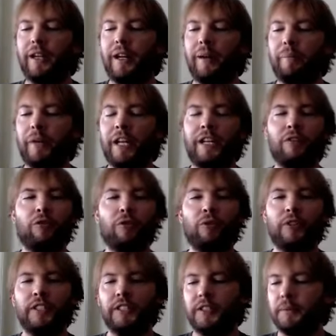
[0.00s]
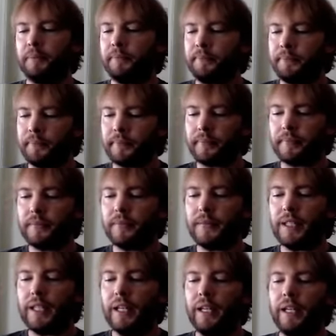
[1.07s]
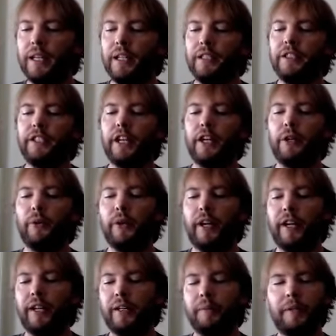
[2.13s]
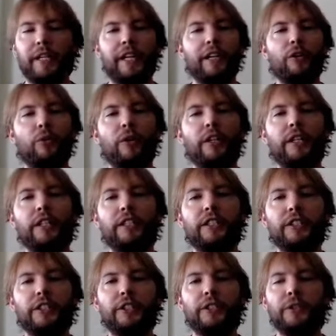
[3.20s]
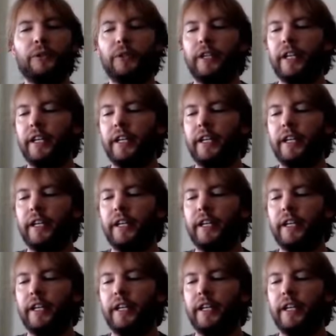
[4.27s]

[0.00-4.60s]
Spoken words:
mining rewards. So in order to